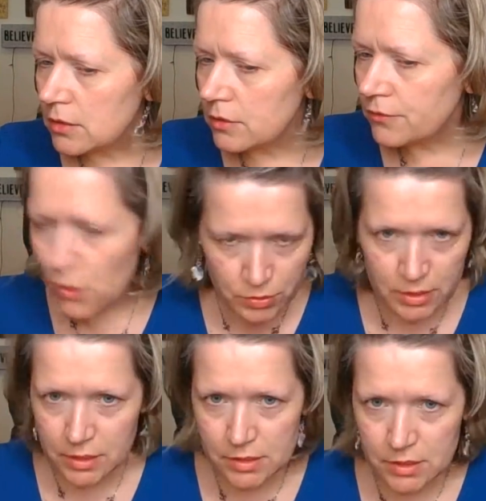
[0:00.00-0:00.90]

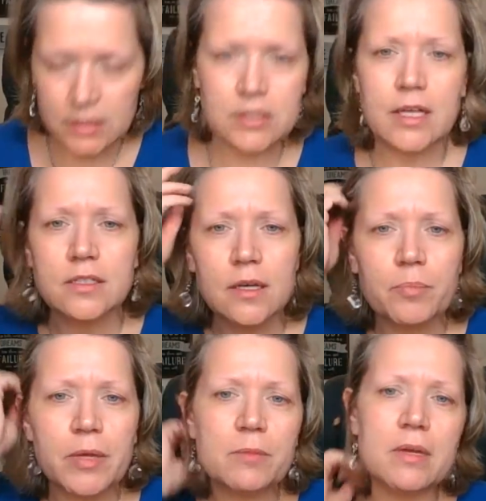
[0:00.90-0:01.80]
Focus. It's a
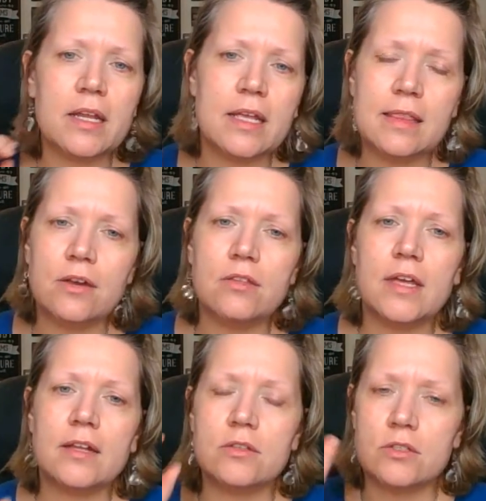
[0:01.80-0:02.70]
pigment in there
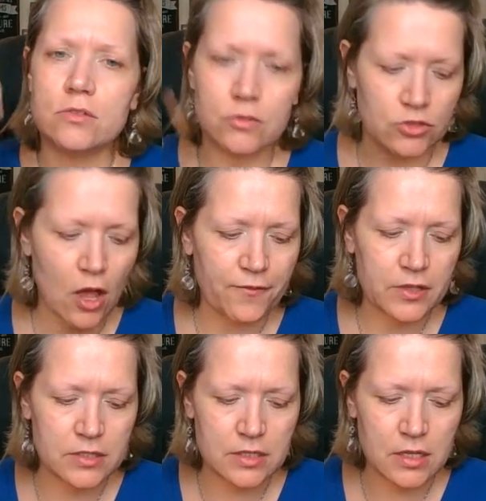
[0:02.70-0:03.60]
that
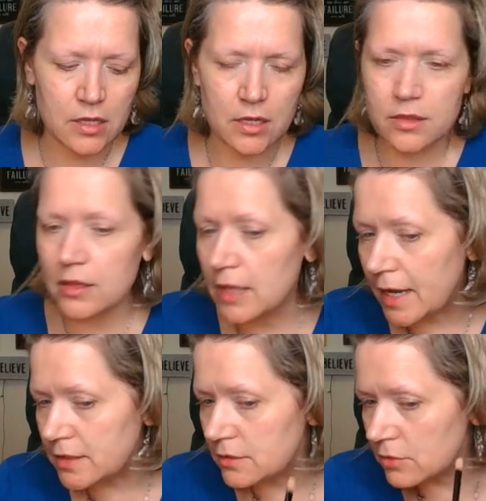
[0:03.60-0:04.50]
softens the
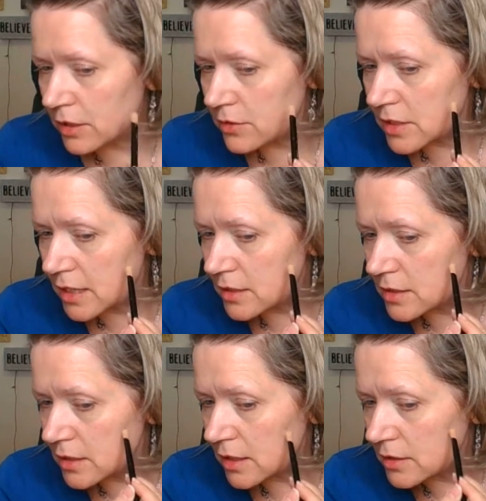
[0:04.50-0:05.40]
lines and wrinkles on the
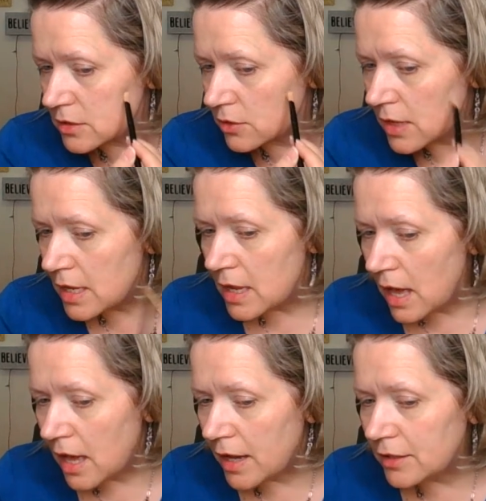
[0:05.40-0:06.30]
skin. So
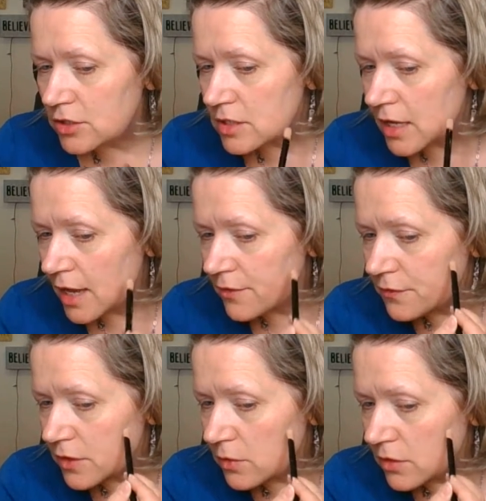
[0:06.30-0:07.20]
I just have a
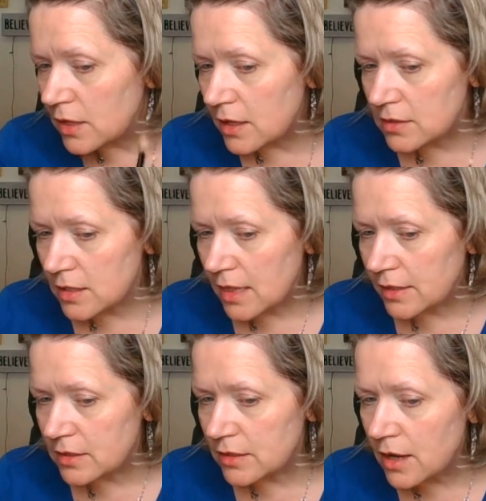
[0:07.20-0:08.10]
few things I
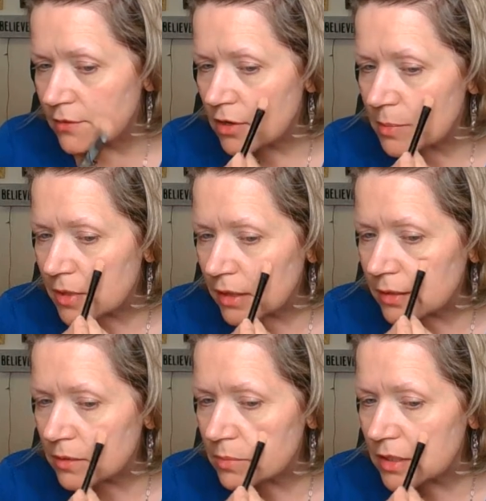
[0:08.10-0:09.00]
like to cover up with a
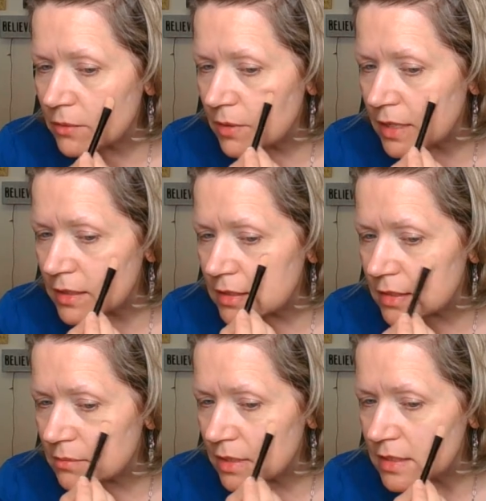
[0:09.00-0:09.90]
little bit of redness
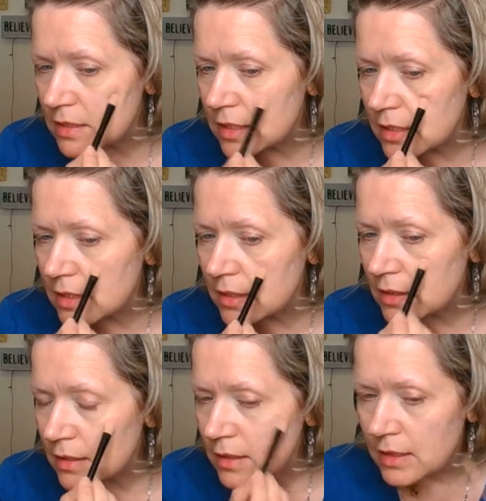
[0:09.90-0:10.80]
in my skin.
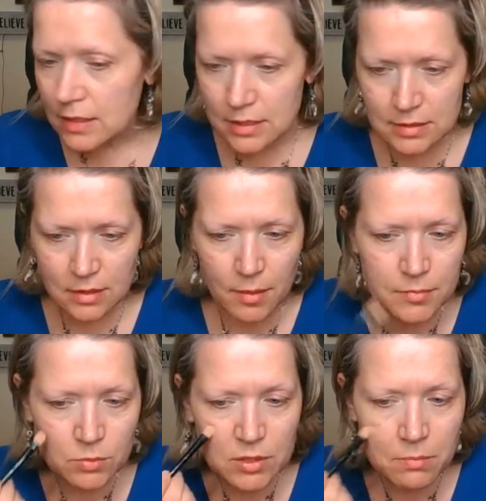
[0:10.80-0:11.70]
This
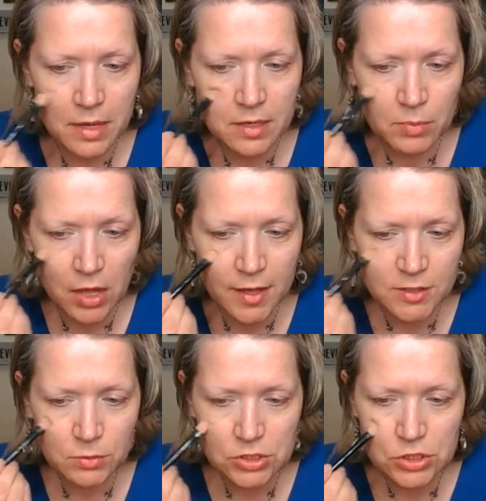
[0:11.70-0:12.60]
comes with menopause,
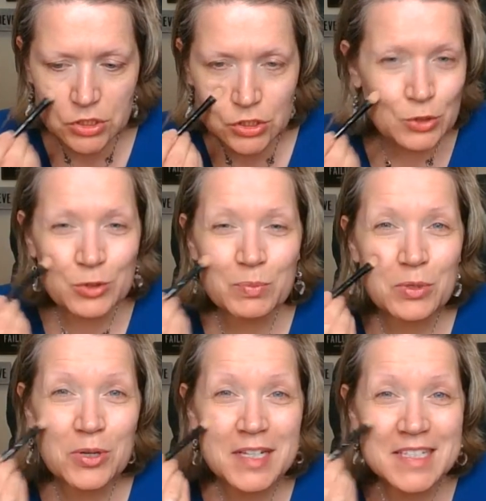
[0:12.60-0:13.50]
which is
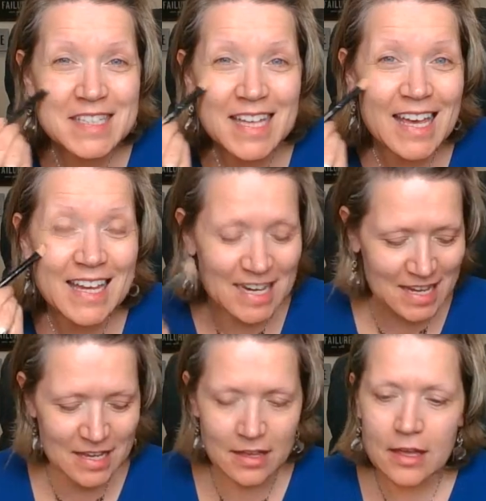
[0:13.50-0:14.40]
super
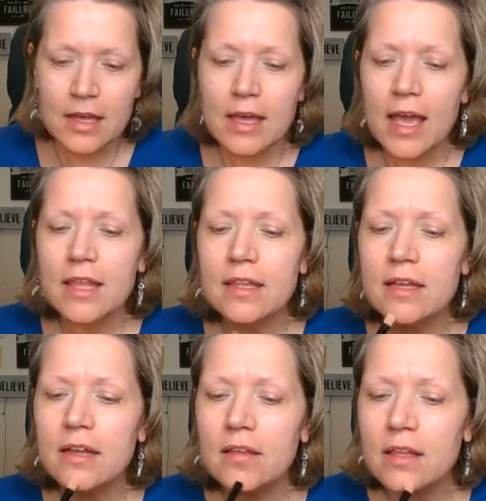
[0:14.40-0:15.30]
exciting. And
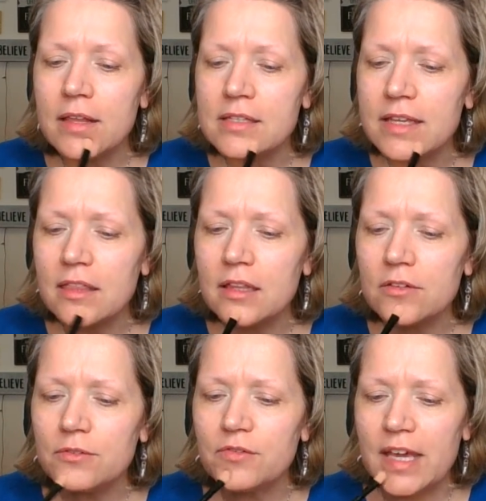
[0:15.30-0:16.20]
then it's like the
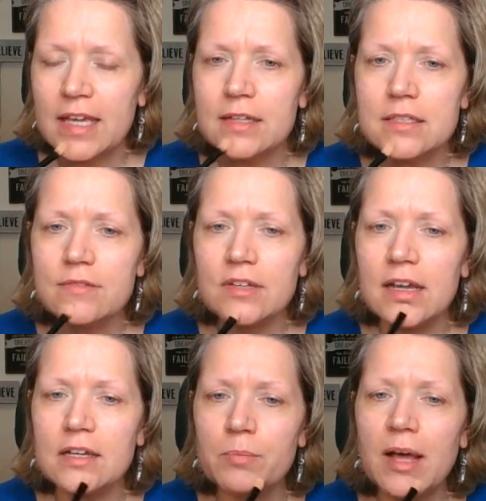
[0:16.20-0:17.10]
little veins have
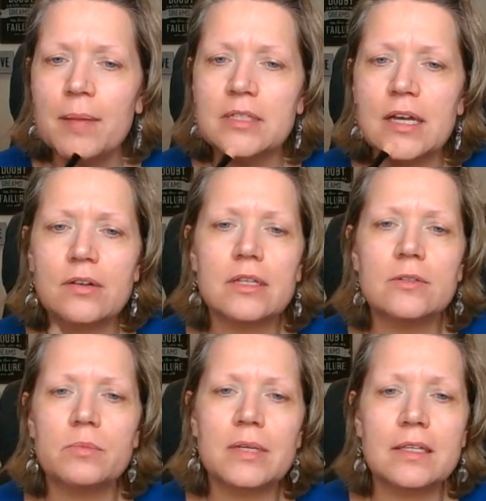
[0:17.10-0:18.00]
kind of popped out a
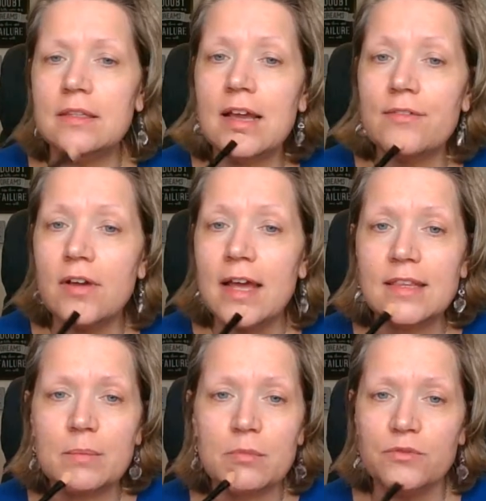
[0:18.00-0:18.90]
little bit. Never had
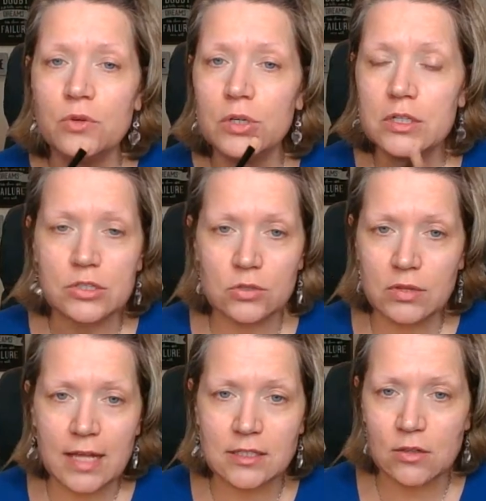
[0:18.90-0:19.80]
that before, so
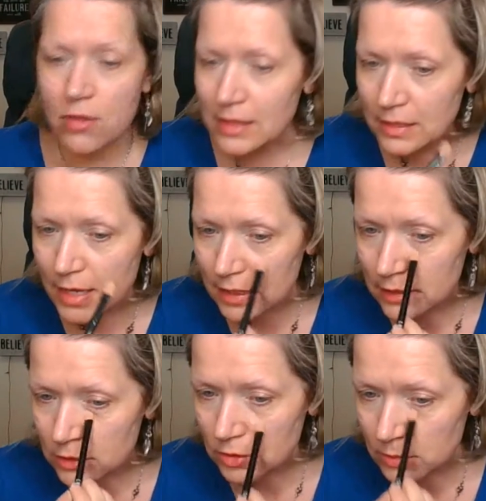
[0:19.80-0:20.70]
that's the only thing I can
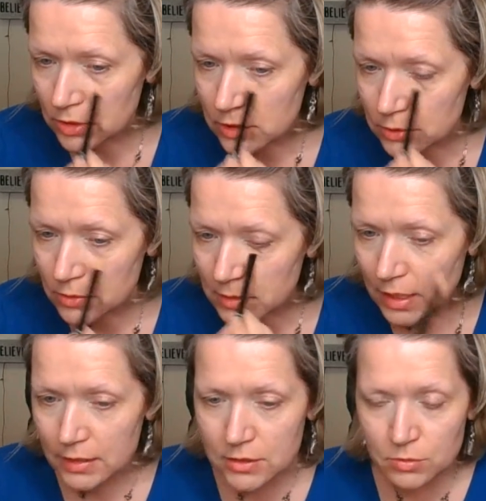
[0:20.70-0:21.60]
attribute it to be
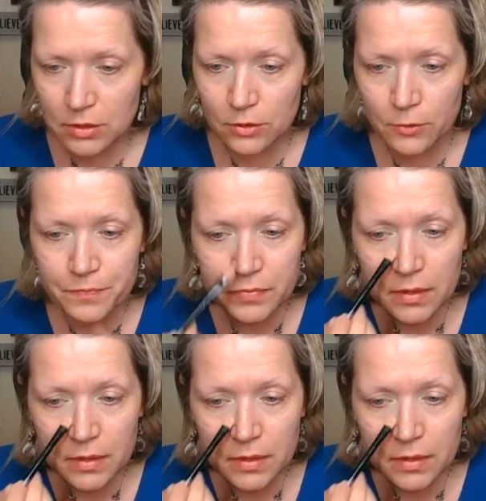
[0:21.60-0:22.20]
honest with you.